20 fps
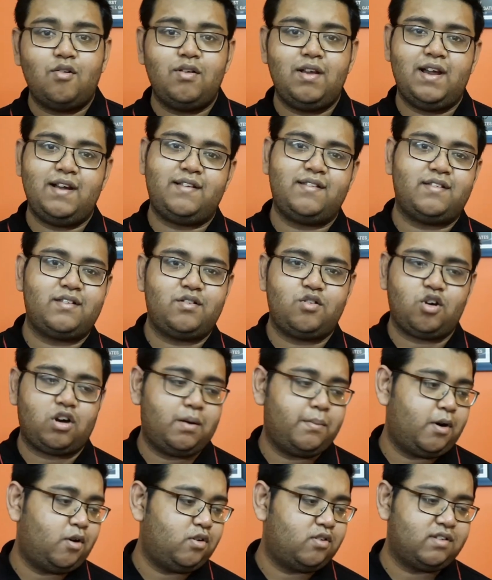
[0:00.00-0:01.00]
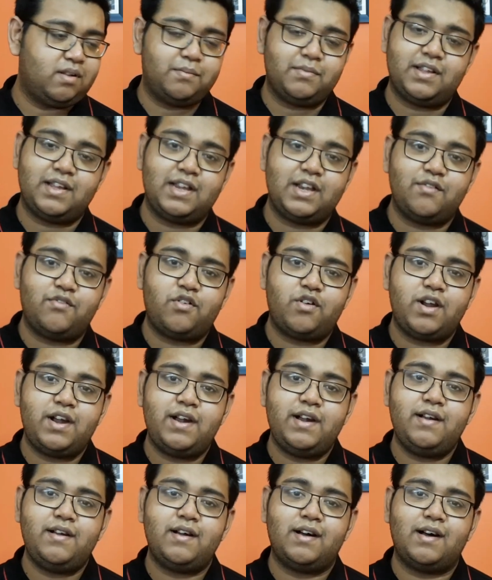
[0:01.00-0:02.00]
let's talk about something
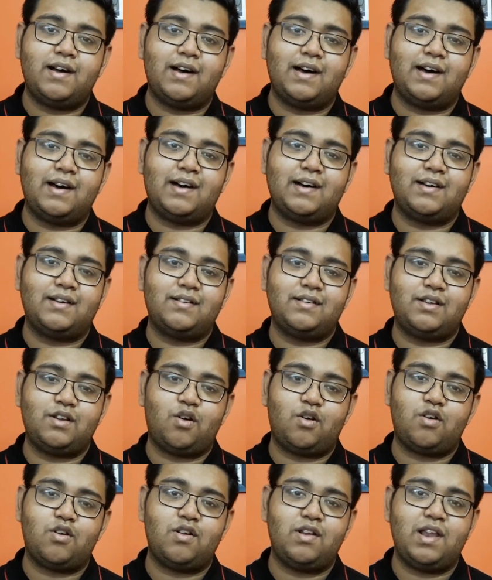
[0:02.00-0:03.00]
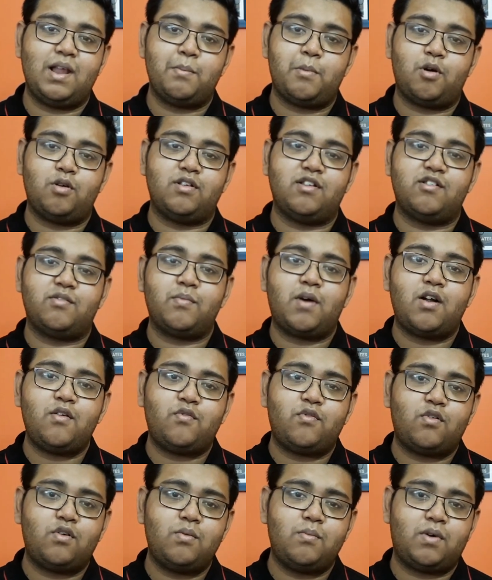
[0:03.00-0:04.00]
different, not only about the
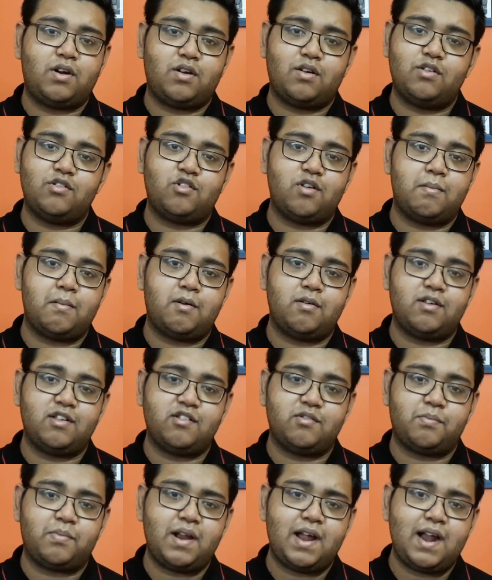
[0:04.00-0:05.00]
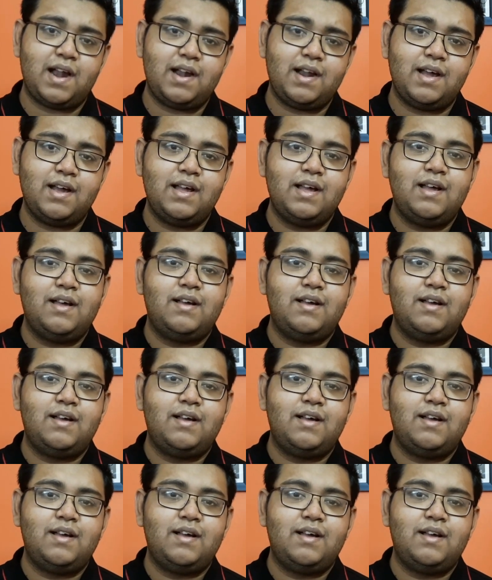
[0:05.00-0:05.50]
smartphone but also about this brand.